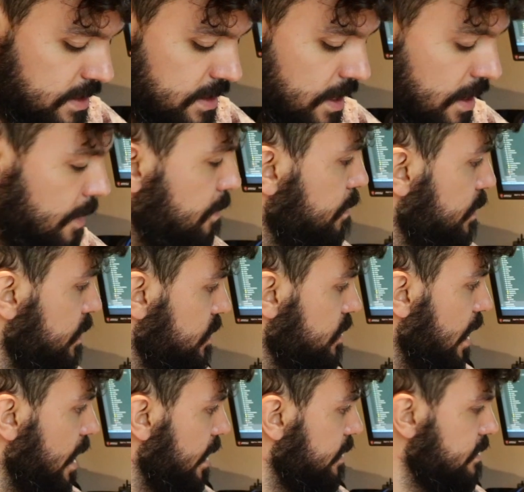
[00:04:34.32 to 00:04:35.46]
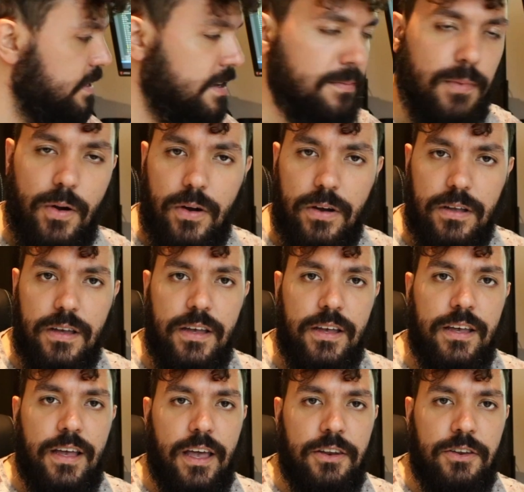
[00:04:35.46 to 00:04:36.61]
set up Denmark,
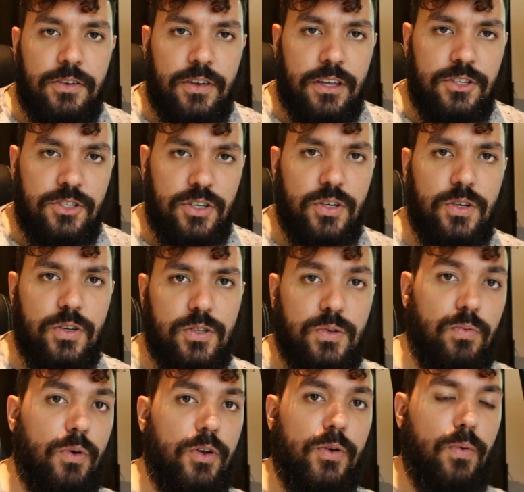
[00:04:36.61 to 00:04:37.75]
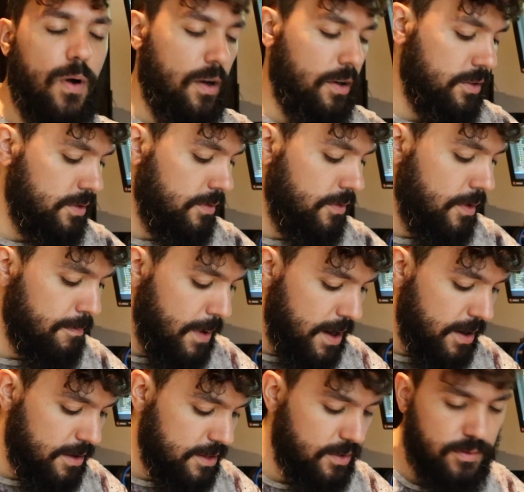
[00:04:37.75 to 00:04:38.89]
and you can choose what you want. You were a
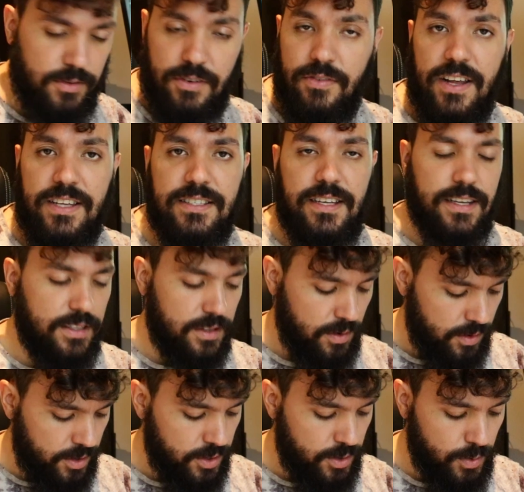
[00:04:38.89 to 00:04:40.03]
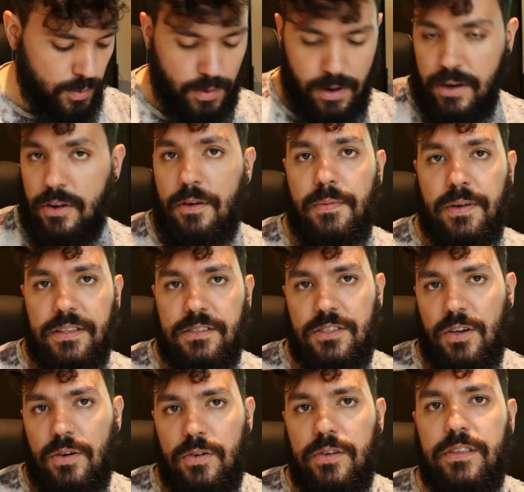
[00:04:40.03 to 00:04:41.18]
migrant, you were a resident, or you were a nomad.
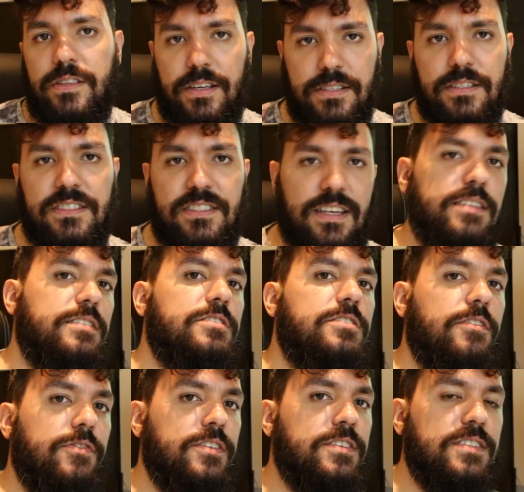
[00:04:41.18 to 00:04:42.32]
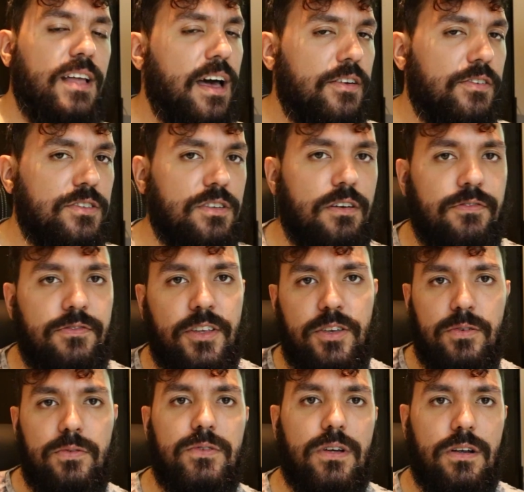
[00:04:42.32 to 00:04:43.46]
So there's a certain different status of the
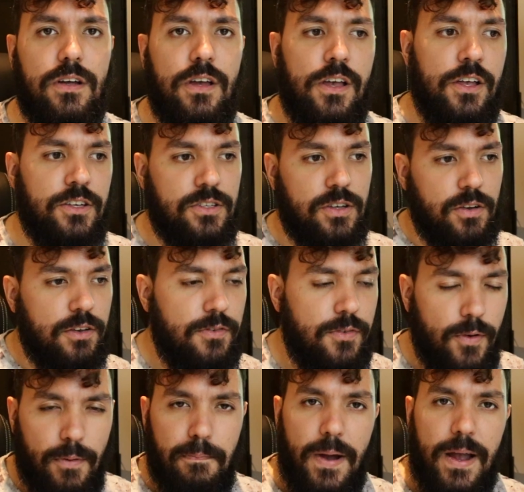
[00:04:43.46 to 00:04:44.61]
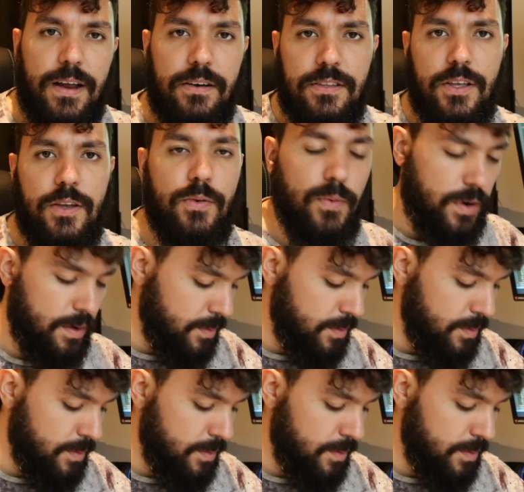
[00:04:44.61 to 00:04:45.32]
user. So if you're a migrant and you wanna